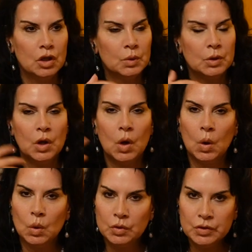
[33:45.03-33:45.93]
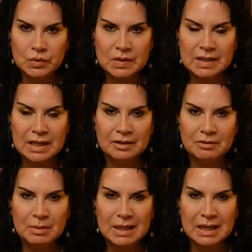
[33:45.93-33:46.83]
You were in a whole new state
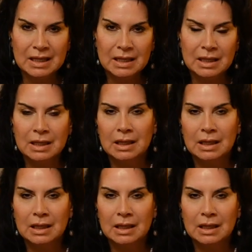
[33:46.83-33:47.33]
of being.